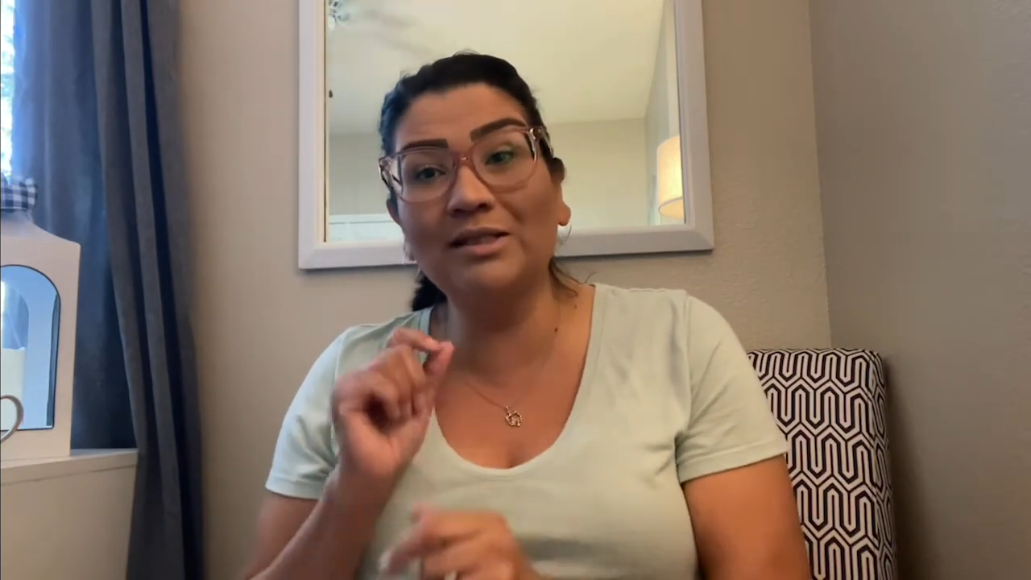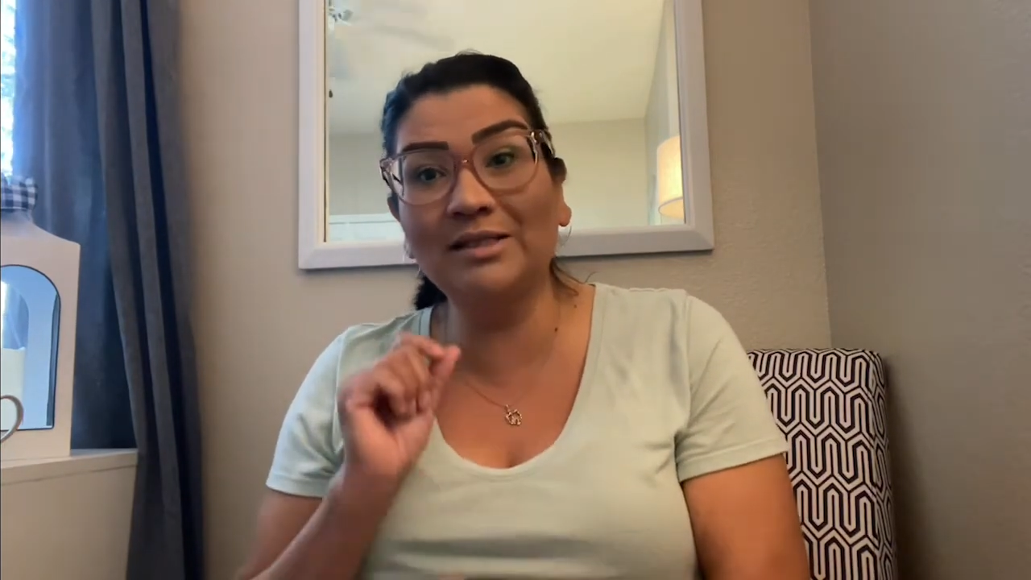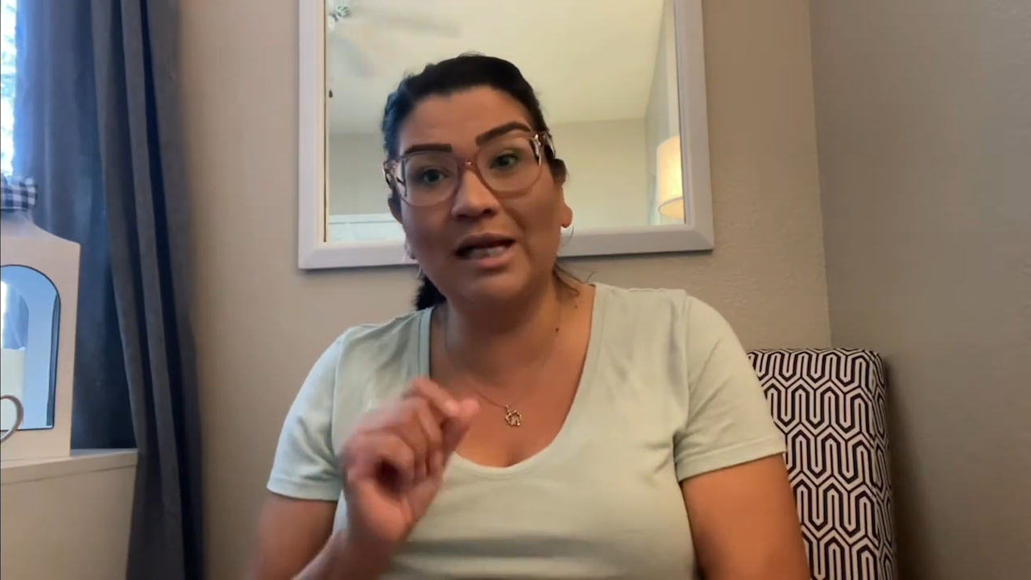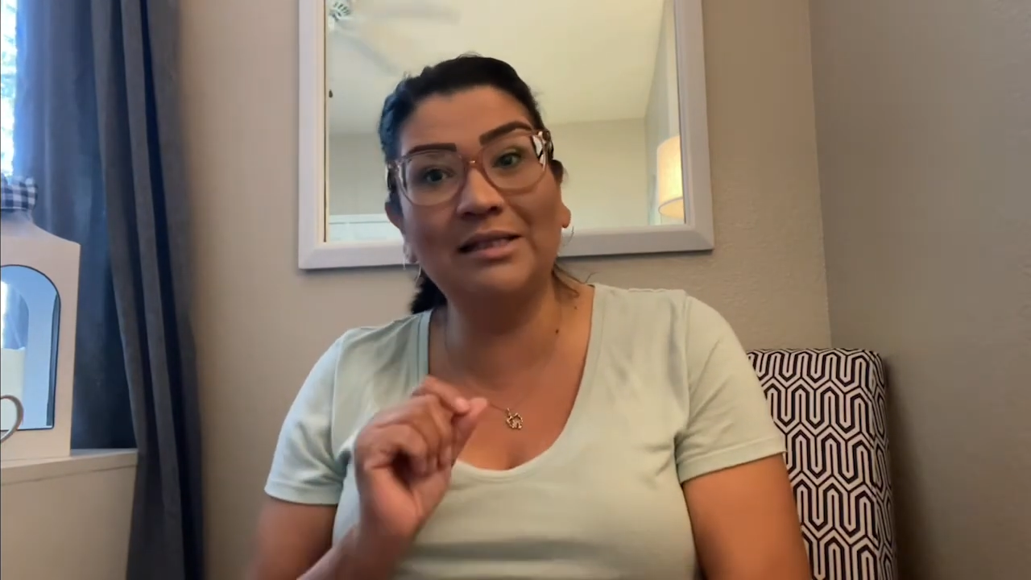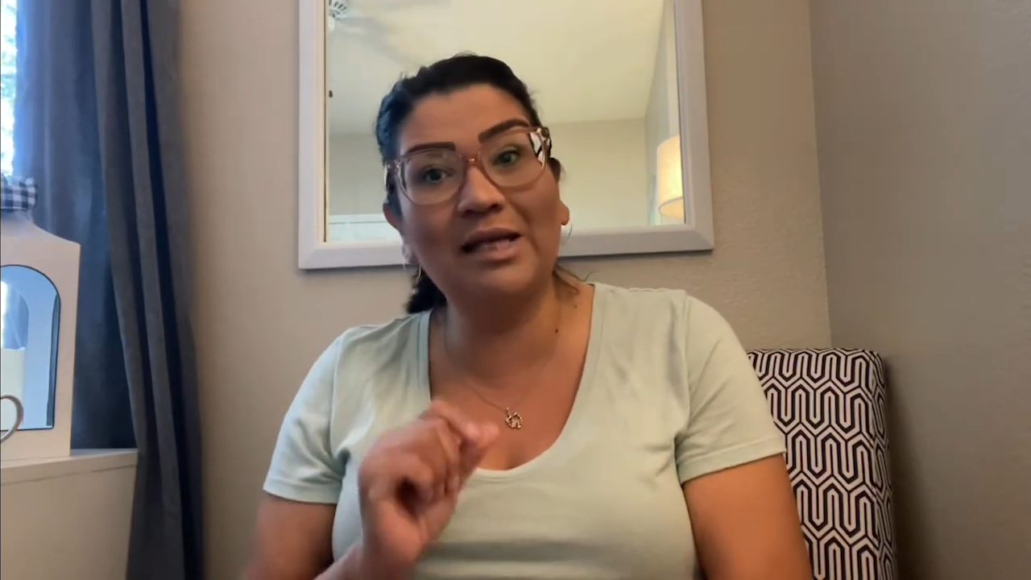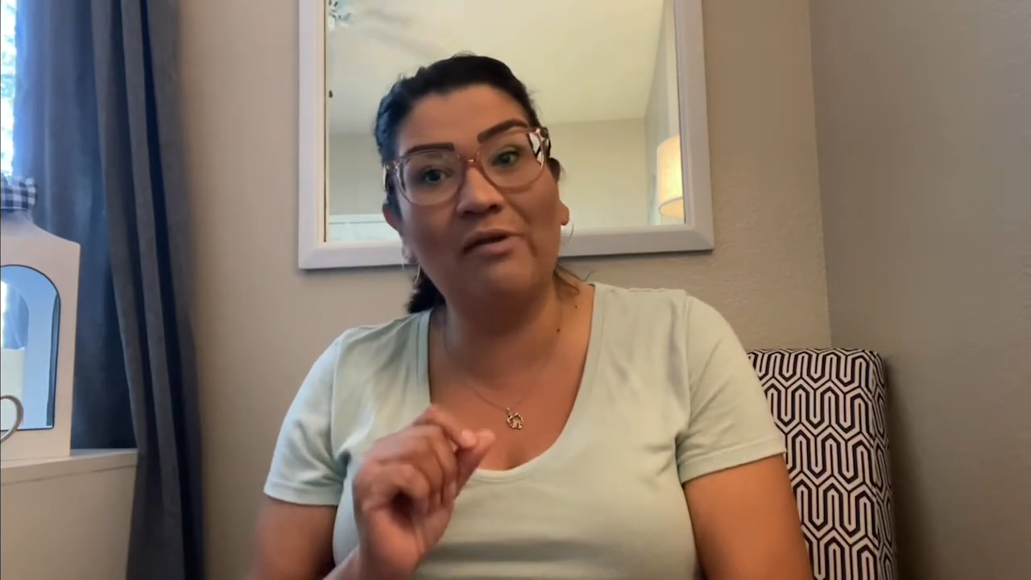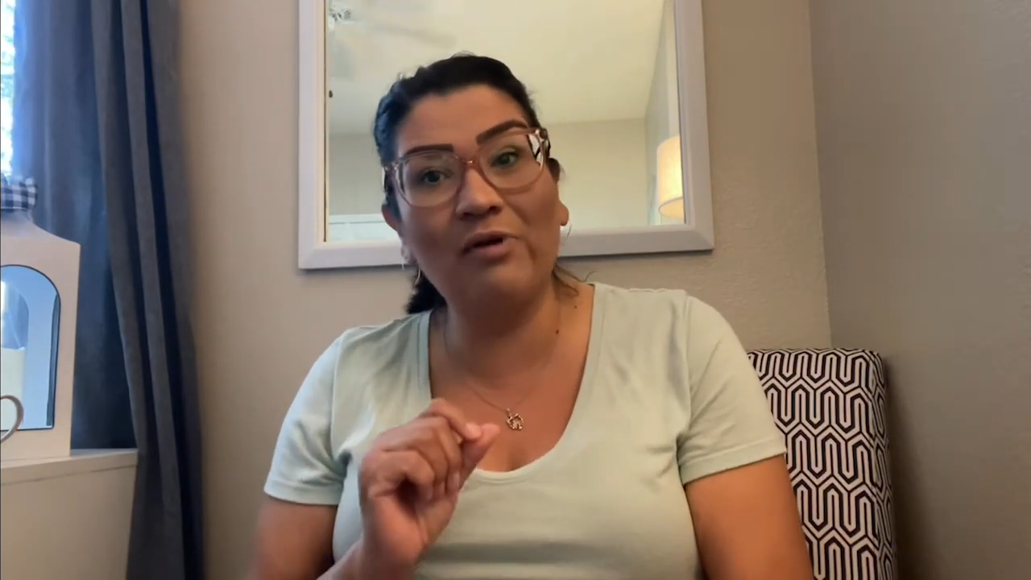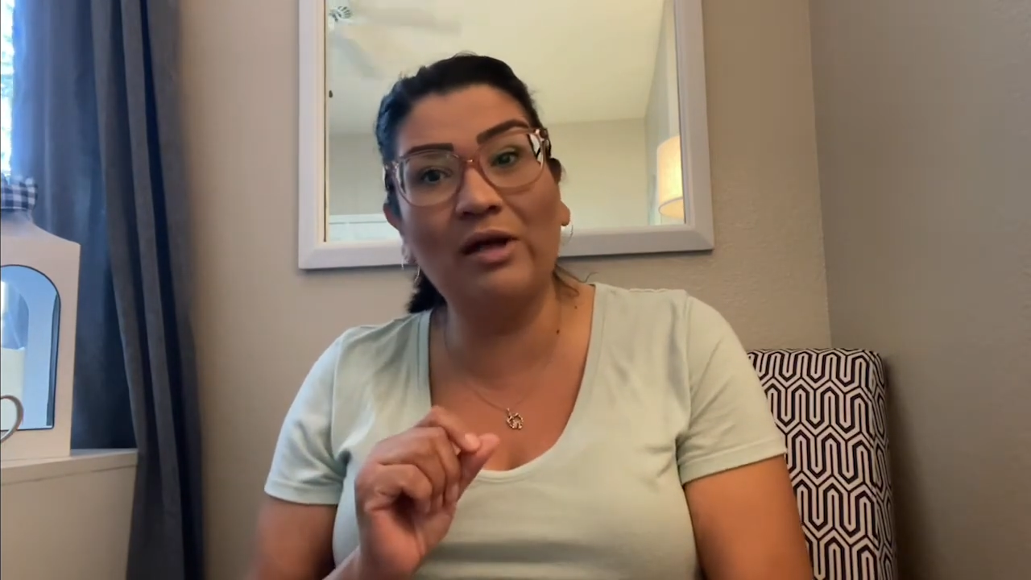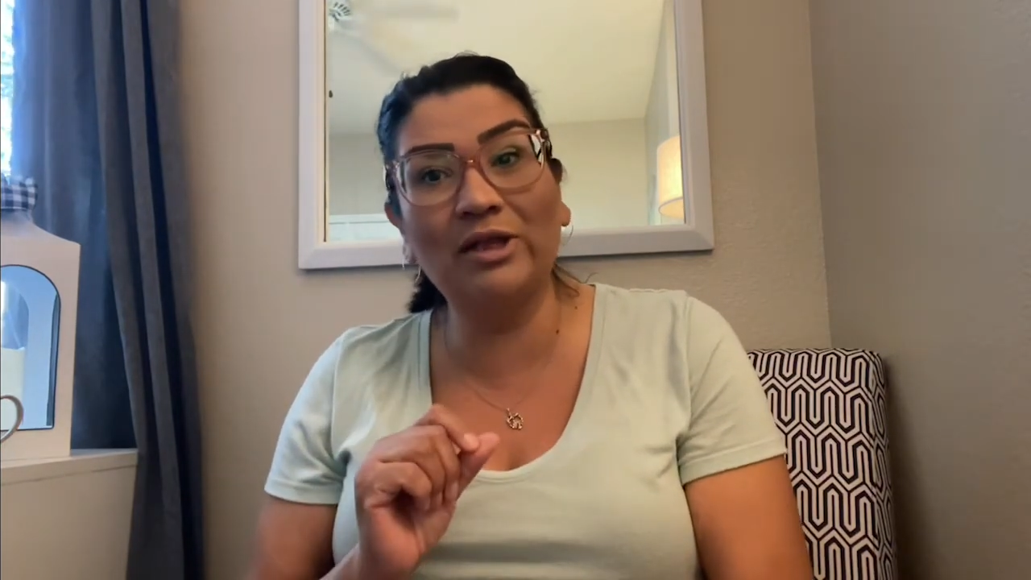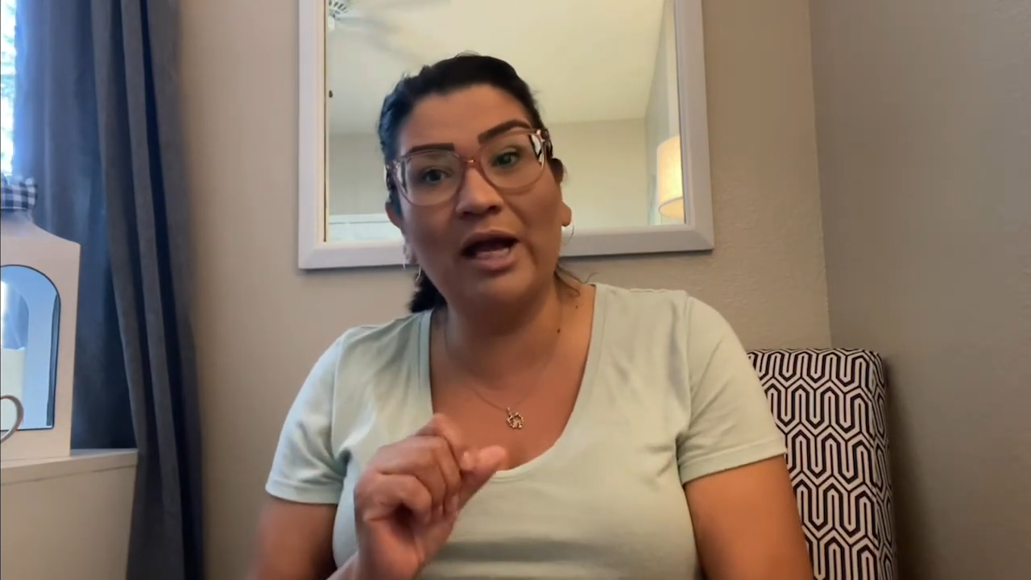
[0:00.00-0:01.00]
Stay safe
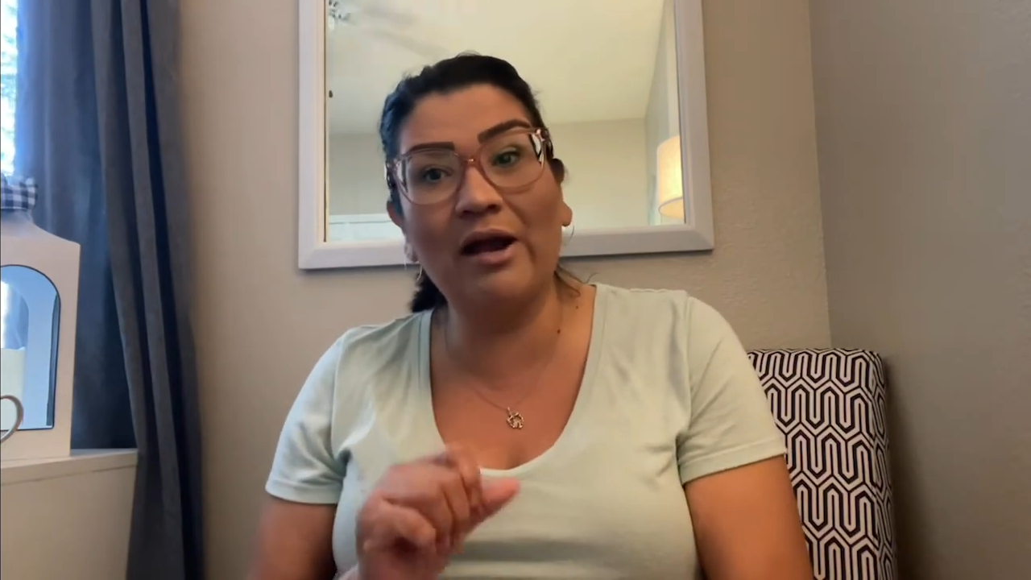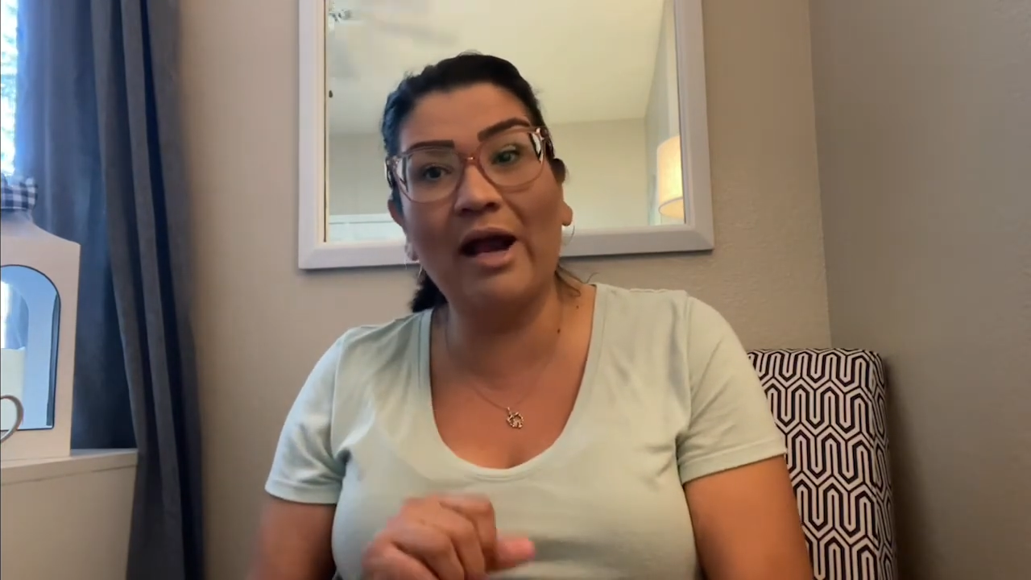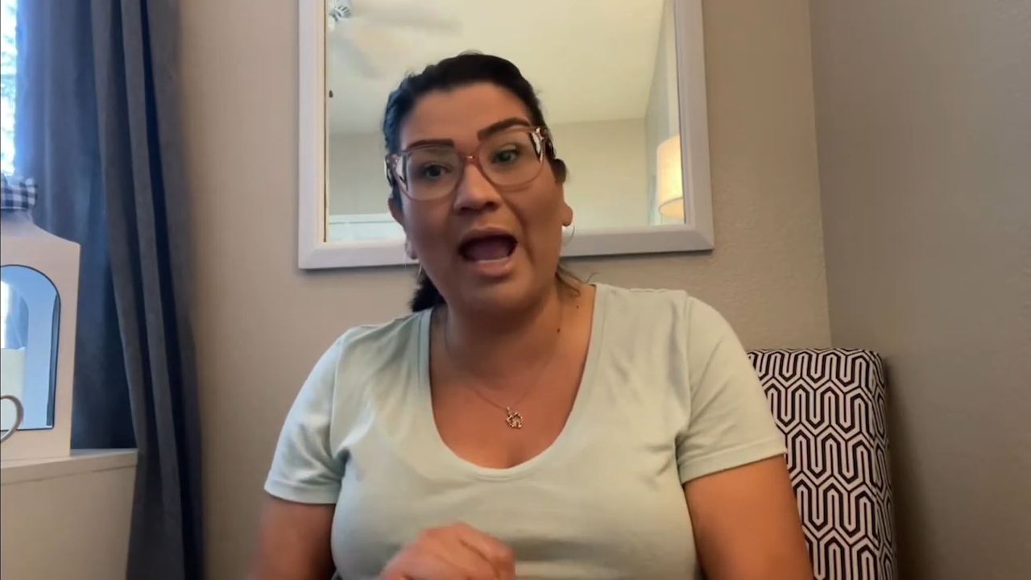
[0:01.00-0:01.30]
out there,